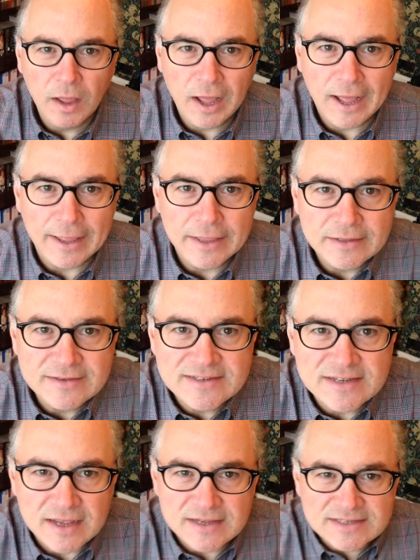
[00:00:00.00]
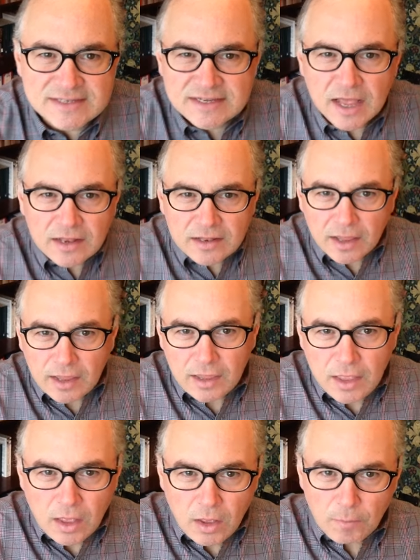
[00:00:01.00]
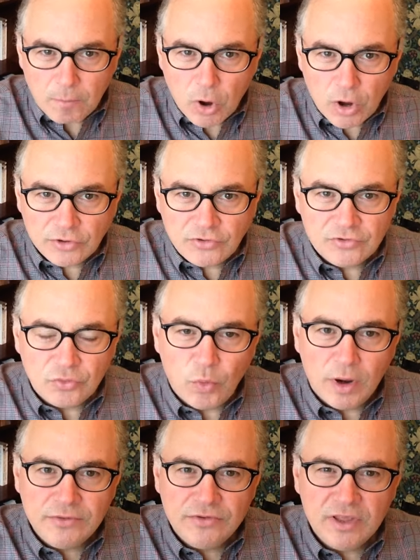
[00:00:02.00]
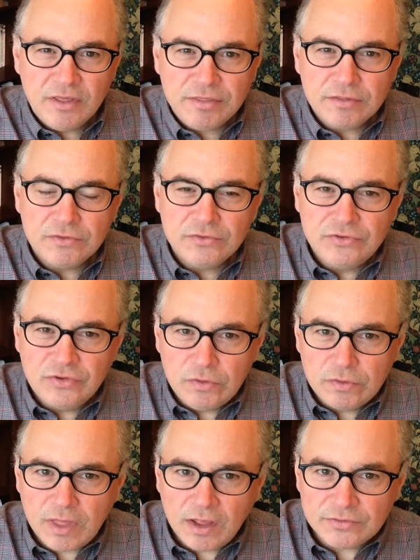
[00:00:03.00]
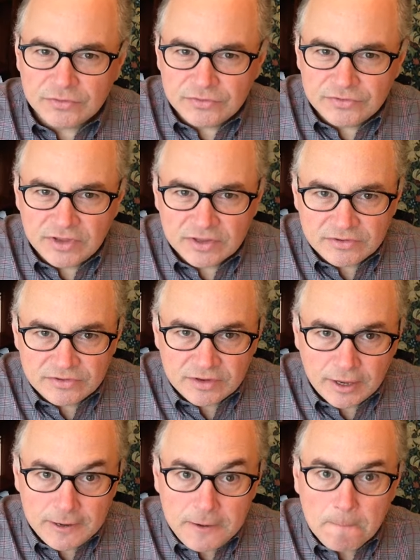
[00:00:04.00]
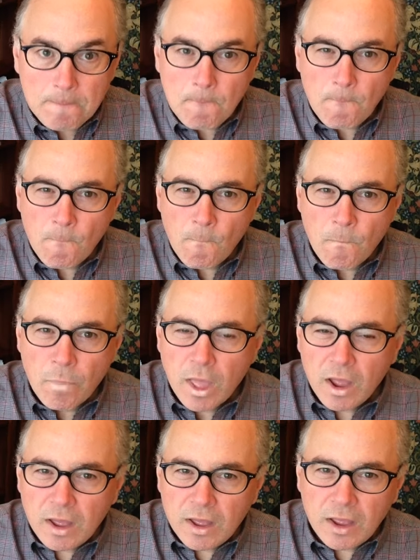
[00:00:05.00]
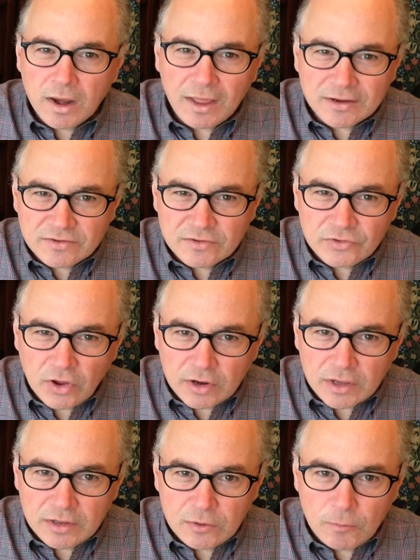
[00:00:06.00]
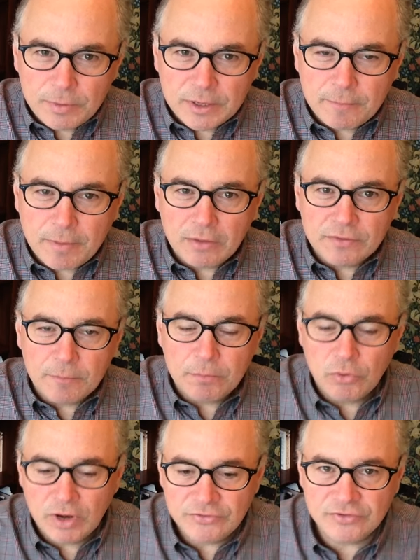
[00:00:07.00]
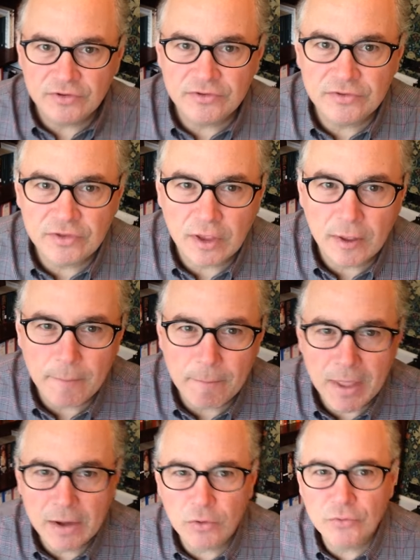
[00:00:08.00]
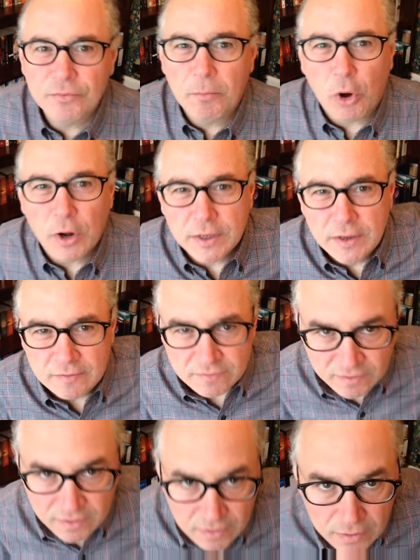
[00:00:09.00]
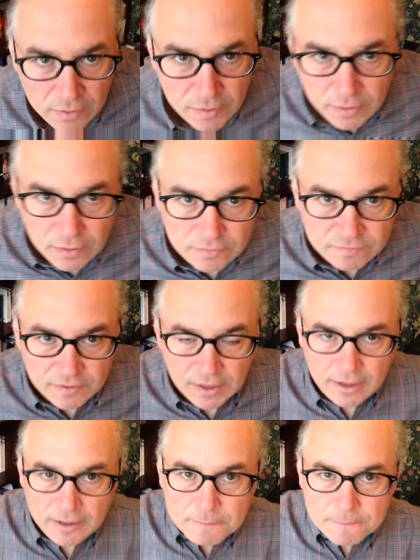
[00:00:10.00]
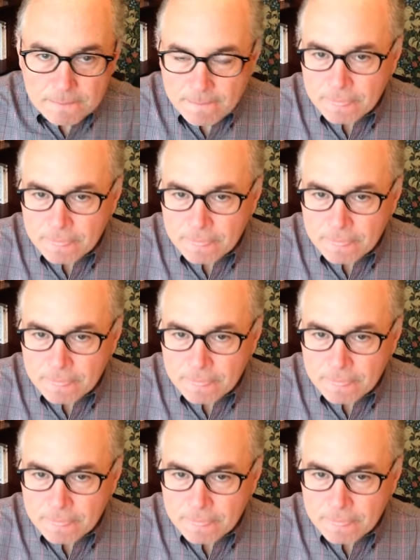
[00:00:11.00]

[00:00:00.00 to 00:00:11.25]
Hi, it's uh, Sunday, March 20th, 2016. Uh, I'd like to talk a little bit about the precious uh, metals market uh, today.